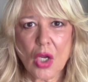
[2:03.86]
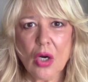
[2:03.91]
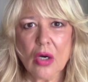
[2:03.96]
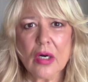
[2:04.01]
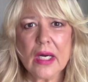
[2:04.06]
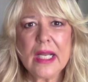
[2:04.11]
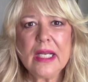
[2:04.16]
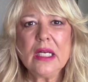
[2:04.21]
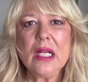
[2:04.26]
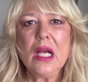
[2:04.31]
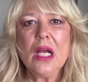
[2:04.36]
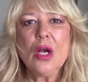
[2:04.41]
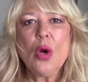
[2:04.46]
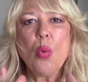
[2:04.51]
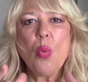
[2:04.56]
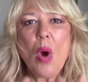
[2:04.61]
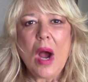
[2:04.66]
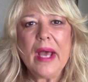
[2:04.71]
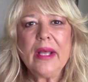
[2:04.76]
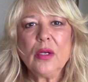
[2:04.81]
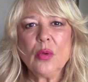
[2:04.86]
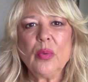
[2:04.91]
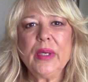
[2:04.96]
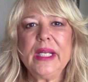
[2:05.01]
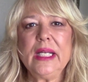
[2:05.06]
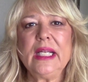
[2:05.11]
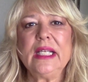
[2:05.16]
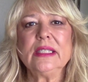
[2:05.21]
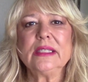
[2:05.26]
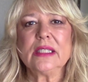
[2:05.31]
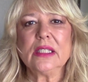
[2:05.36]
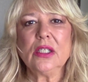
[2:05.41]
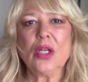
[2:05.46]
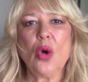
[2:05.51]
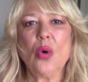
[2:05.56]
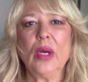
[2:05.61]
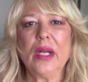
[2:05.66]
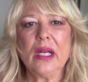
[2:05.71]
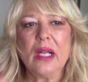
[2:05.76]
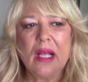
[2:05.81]
All right? Why do we need to
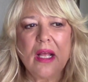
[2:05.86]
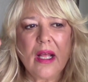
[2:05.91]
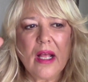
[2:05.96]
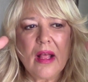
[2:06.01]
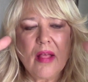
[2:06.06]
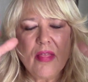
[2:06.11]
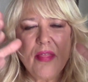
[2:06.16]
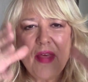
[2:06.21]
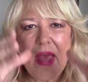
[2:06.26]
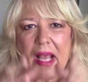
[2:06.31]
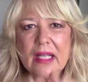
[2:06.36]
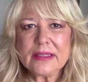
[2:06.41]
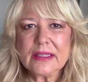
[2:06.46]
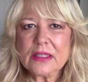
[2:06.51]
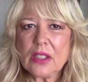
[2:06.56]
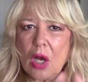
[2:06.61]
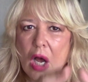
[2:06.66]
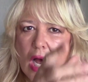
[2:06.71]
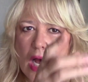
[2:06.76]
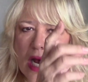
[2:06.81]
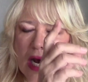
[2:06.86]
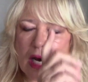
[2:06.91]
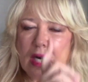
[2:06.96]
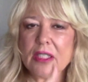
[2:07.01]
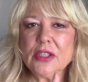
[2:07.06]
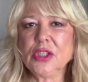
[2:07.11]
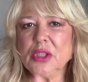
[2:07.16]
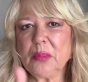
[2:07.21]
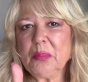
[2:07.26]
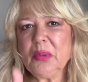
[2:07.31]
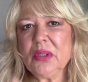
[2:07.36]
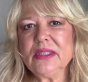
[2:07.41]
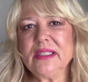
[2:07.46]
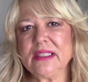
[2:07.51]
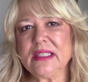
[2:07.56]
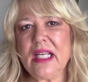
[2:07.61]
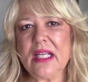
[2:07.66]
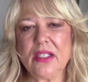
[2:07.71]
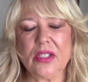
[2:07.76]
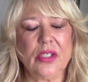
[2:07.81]
know it? That's
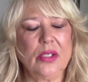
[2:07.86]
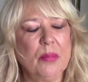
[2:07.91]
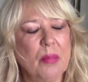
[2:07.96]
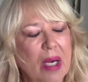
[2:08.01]
100%.